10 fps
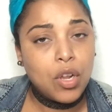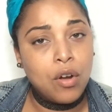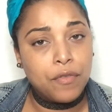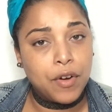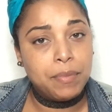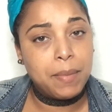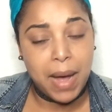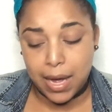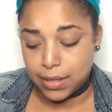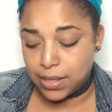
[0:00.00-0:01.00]
or from the
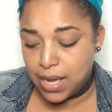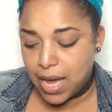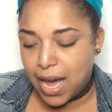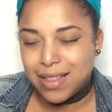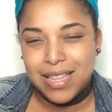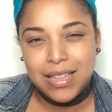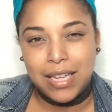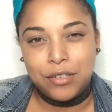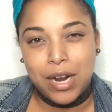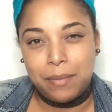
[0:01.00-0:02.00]
box. I think
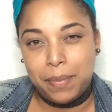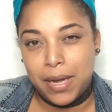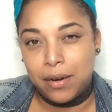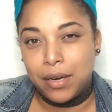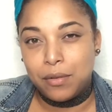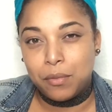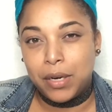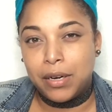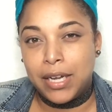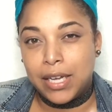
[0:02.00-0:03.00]
they try to pair it
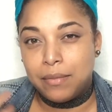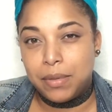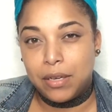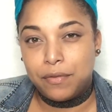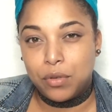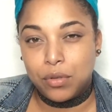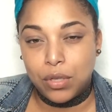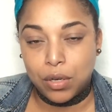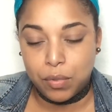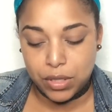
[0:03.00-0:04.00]
where it can be a full
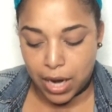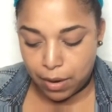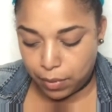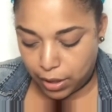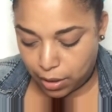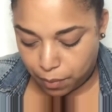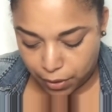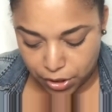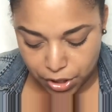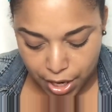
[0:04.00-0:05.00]
look, which I really
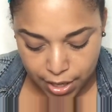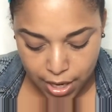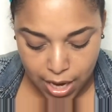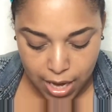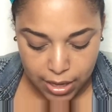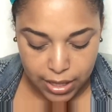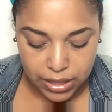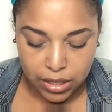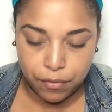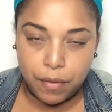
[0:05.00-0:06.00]
appreciate.
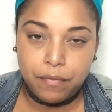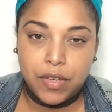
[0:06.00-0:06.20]
This is from